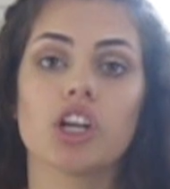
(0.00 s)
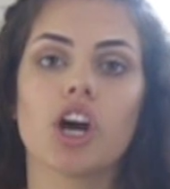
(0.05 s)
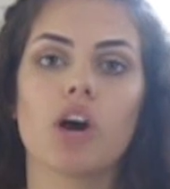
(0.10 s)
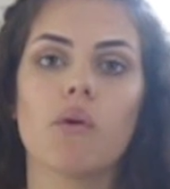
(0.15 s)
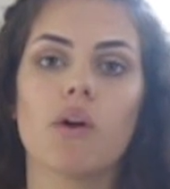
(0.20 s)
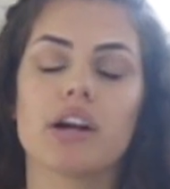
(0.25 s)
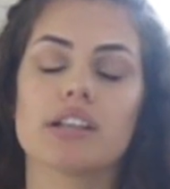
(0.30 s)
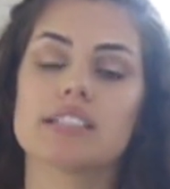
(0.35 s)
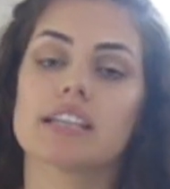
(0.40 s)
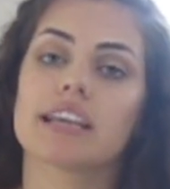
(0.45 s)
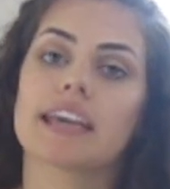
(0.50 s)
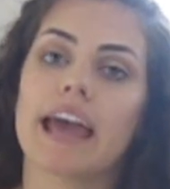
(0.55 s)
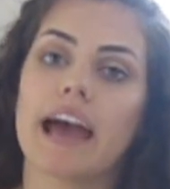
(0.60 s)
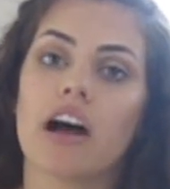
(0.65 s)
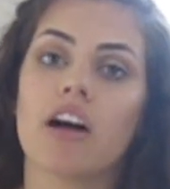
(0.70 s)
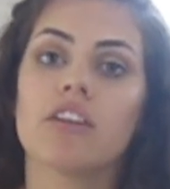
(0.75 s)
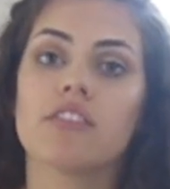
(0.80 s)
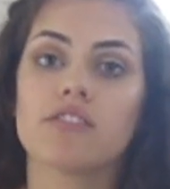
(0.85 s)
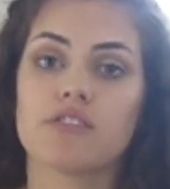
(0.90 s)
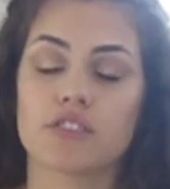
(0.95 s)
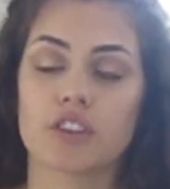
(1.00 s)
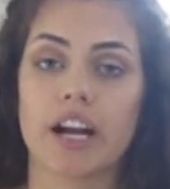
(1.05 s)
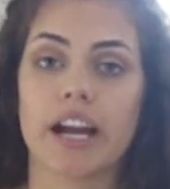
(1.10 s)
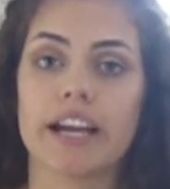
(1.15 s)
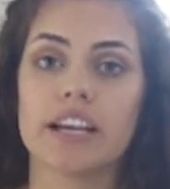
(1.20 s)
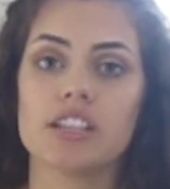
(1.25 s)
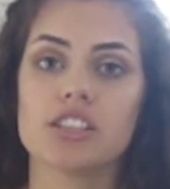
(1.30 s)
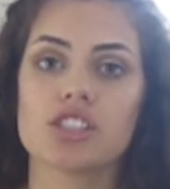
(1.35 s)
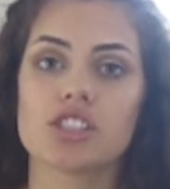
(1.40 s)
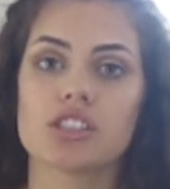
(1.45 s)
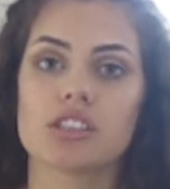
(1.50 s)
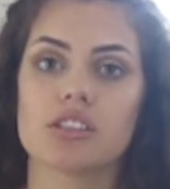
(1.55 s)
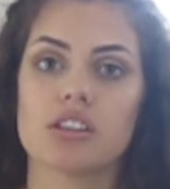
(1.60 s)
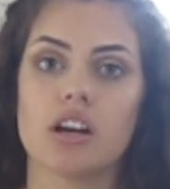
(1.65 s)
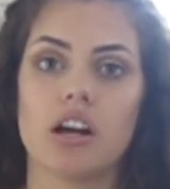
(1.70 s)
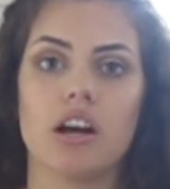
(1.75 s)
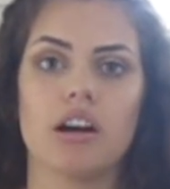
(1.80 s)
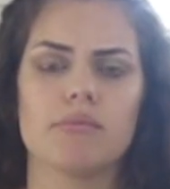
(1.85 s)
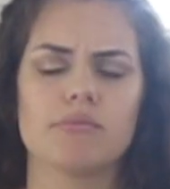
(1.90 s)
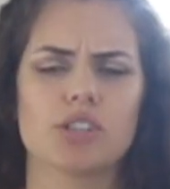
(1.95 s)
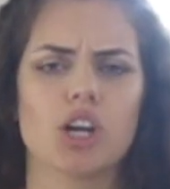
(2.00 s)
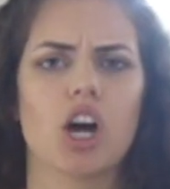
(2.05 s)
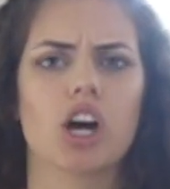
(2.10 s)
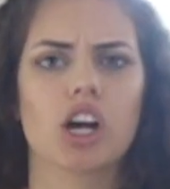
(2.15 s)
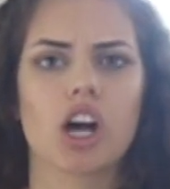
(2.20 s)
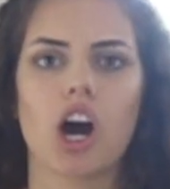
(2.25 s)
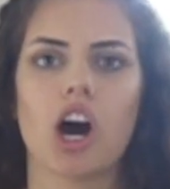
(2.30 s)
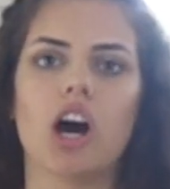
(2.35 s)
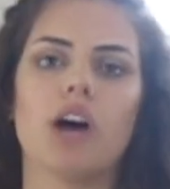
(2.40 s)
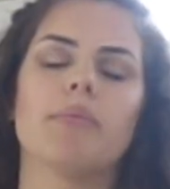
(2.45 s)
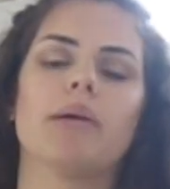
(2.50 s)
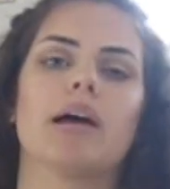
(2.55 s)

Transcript: go onto calfresh.com,